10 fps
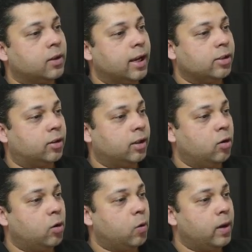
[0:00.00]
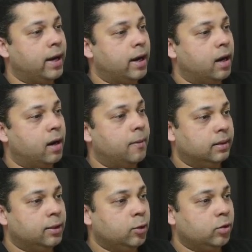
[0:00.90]
so as you can look over here,
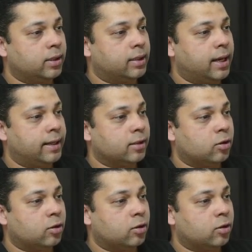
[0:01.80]
user that